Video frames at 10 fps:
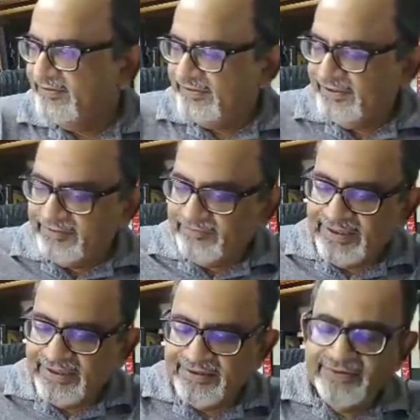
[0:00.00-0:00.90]
Let
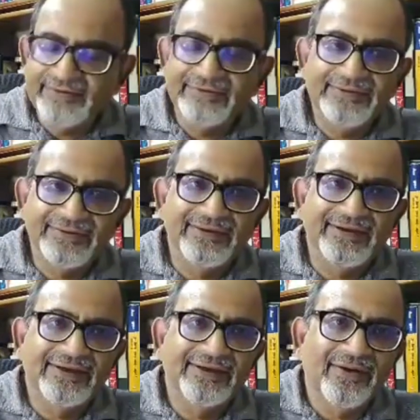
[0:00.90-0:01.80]
me
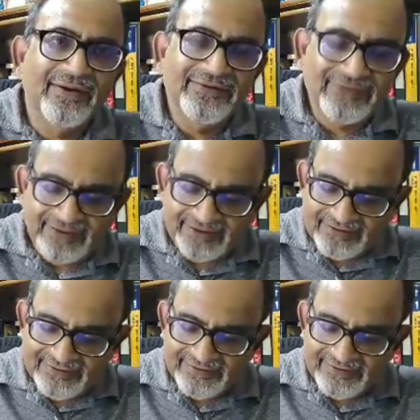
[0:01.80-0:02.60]
at the onset